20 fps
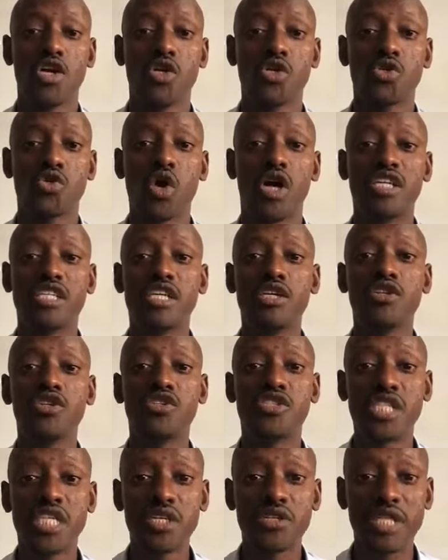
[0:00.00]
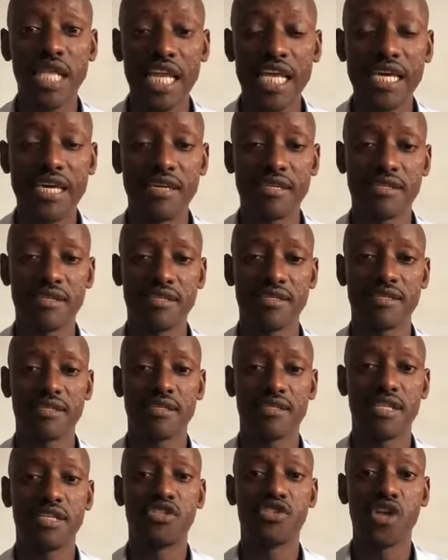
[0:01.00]
So until you seal the
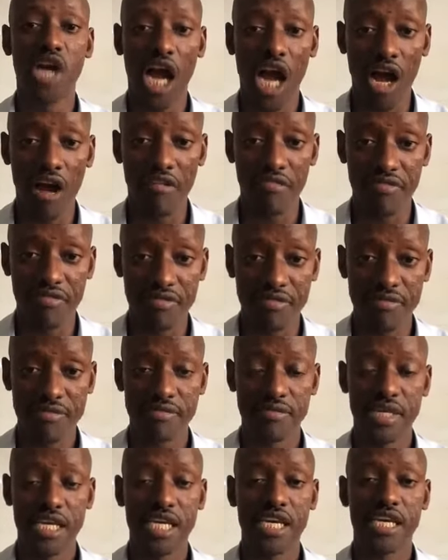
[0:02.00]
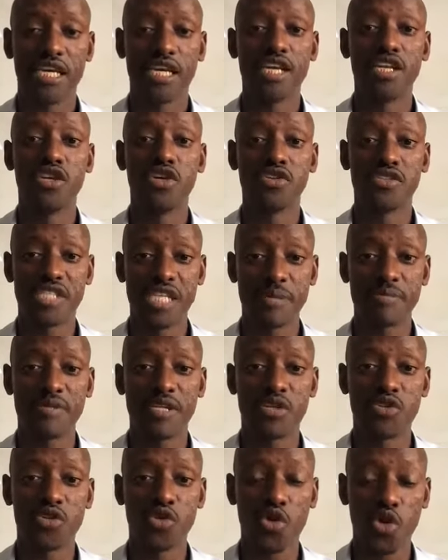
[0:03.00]
leakages that you have in your steps
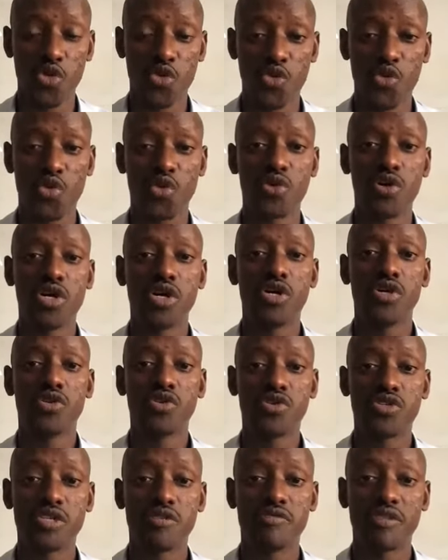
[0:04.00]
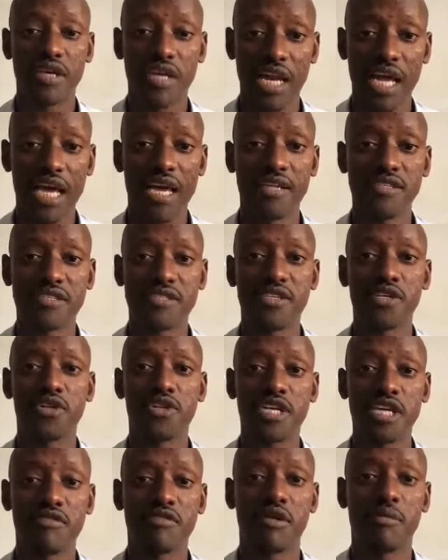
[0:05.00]
that you go through to see if the client still
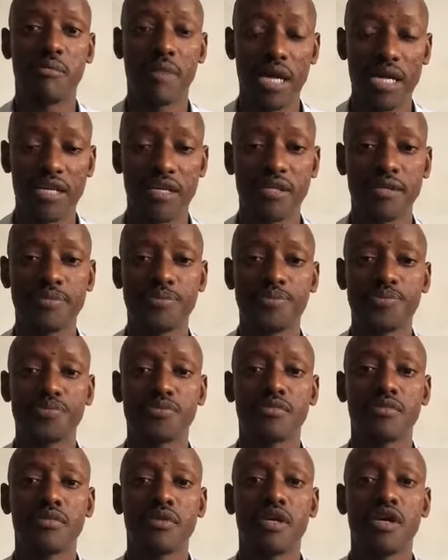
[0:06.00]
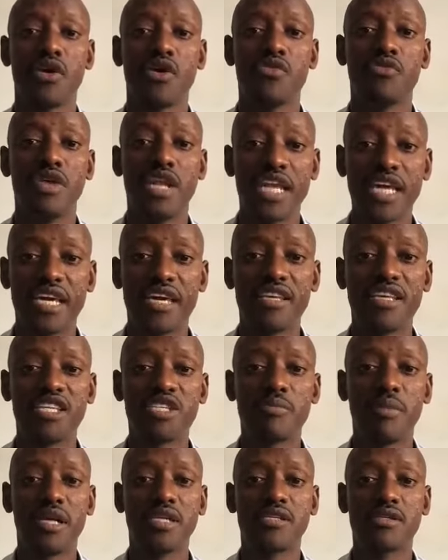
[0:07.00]
give them money, the
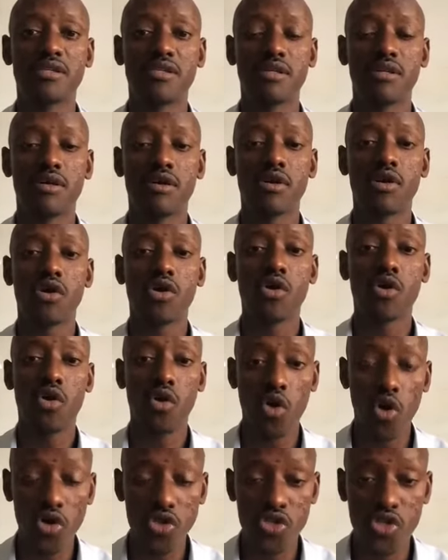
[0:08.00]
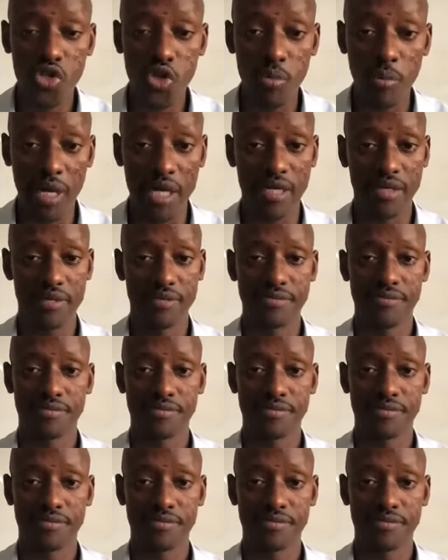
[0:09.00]
leakages might cost you money.